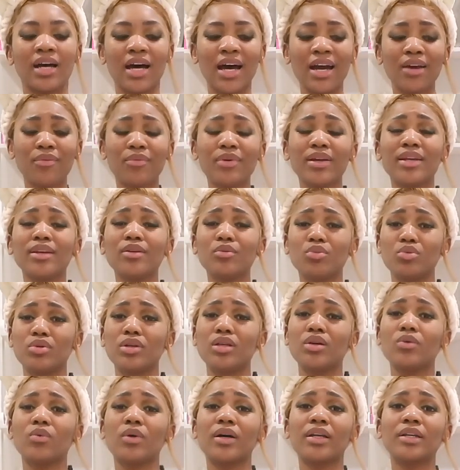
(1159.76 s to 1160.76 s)
I
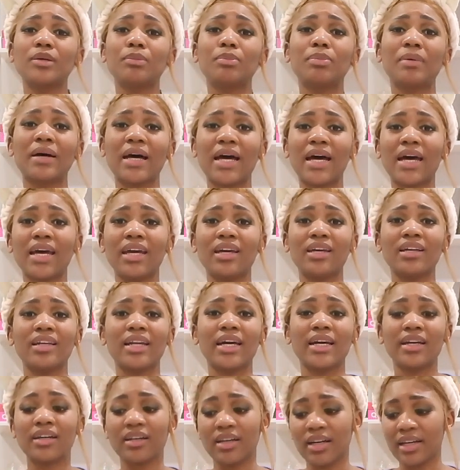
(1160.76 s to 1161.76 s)
really want to buy
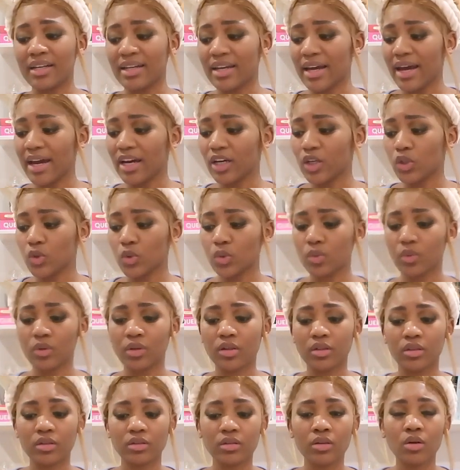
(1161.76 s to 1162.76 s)
like an
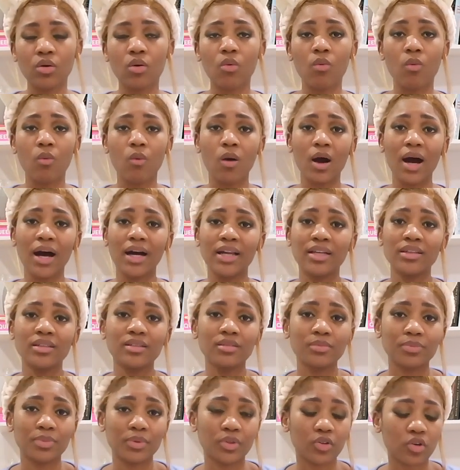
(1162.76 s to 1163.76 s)
actual
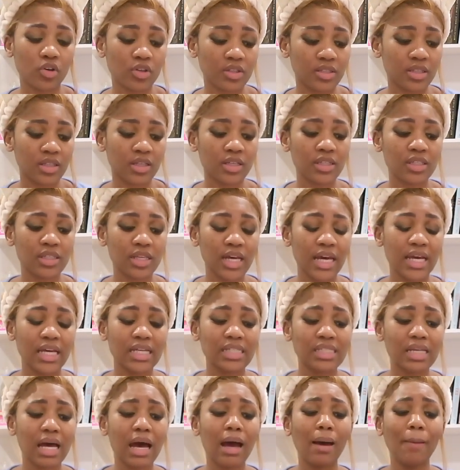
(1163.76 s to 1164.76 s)
one because this
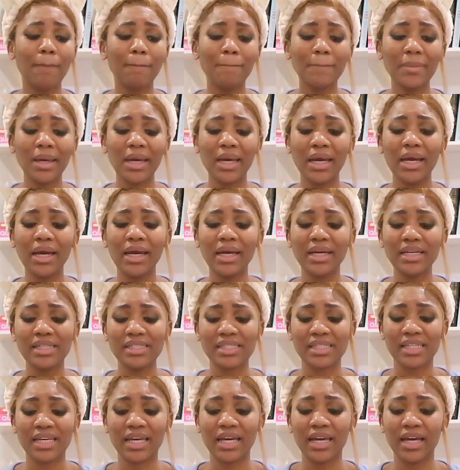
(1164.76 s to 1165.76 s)
is
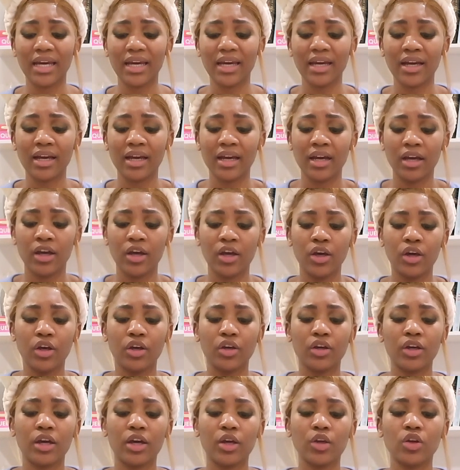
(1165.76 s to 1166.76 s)
amazing.
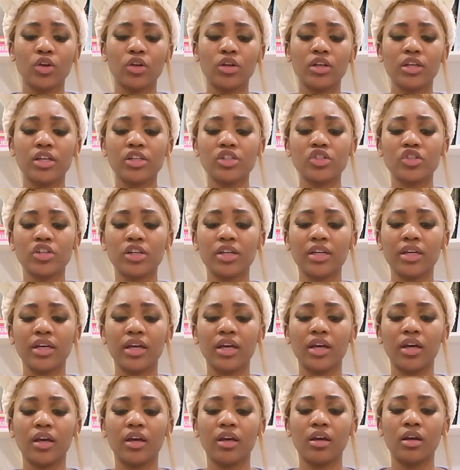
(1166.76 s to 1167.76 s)
You
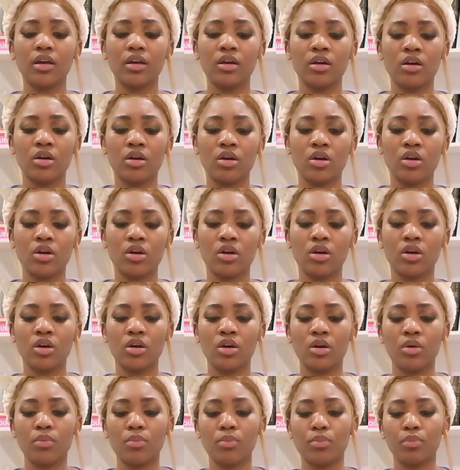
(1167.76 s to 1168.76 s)
literally
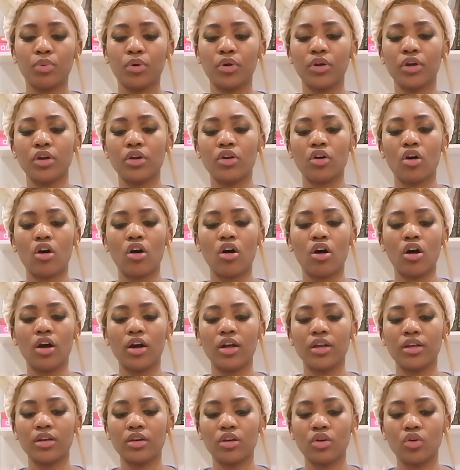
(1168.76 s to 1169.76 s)
put it
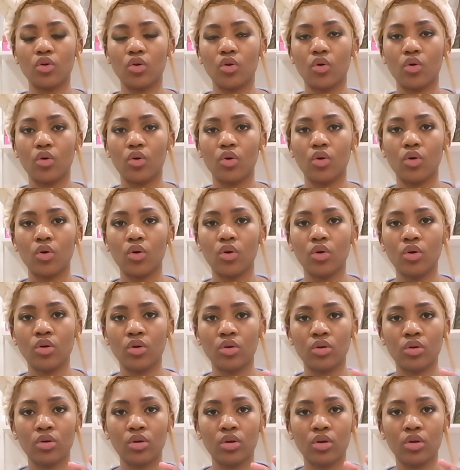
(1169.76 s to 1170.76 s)
on your,
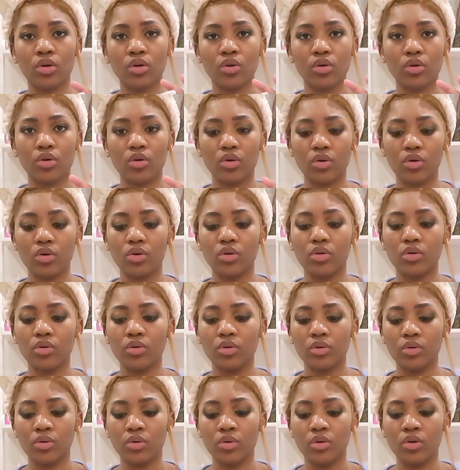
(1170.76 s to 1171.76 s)
you know,
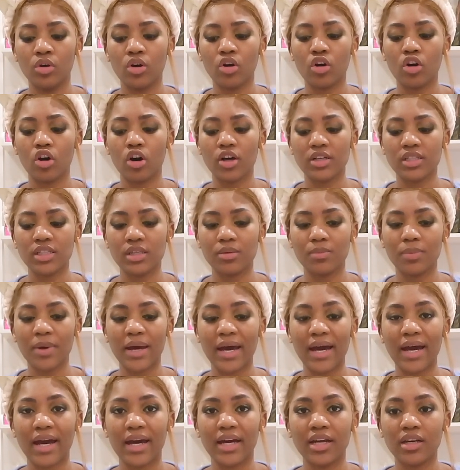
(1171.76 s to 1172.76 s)
cotton
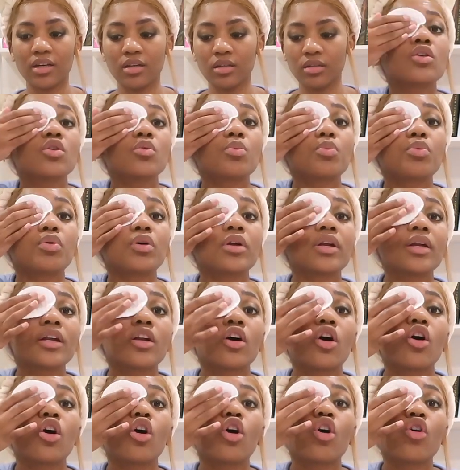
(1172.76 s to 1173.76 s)
pad. You put it
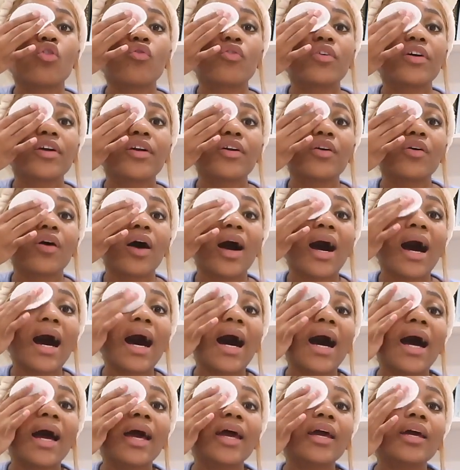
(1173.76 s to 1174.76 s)
over your
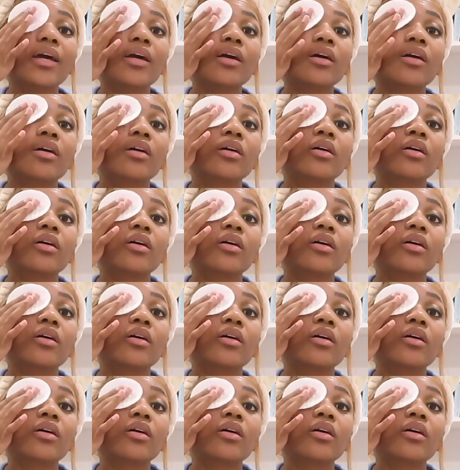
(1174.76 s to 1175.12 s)
eye